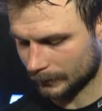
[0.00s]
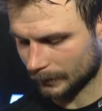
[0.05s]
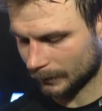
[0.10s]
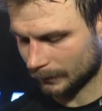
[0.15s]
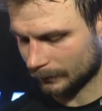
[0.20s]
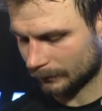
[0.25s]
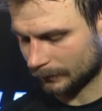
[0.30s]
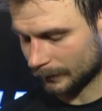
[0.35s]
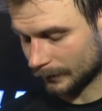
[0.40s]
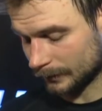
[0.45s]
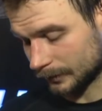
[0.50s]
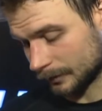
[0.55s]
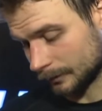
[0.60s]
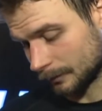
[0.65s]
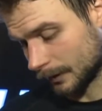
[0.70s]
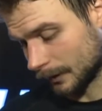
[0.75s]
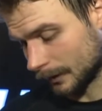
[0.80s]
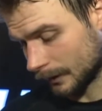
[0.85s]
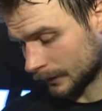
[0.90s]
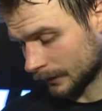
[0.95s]
sacrificed their
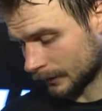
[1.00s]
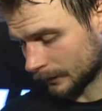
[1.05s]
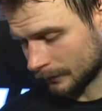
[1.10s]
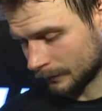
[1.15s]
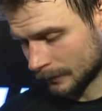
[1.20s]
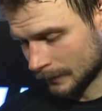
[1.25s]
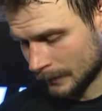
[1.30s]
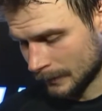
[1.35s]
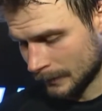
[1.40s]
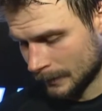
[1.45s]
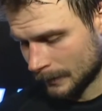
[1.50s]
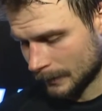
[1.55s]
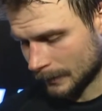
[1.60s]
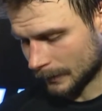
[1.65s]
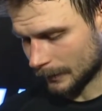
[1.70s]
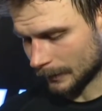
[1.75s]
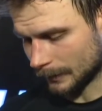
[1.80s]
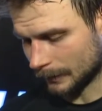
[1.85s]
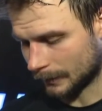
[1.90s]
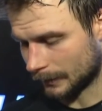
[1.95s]
body and
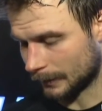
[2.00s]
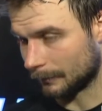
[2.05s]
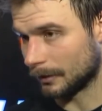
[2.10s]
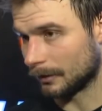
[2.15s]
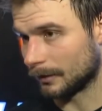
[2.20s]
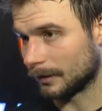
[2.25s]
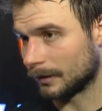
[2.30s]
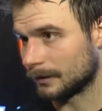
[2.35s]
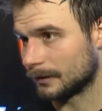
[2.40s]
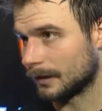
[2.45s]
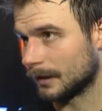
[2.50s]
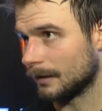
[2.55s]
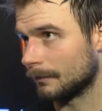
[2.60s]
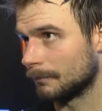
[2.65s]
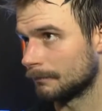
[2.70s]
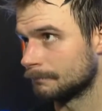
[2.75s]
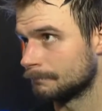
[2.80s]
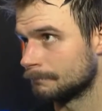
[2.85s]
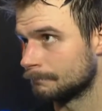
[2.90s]
came out on top.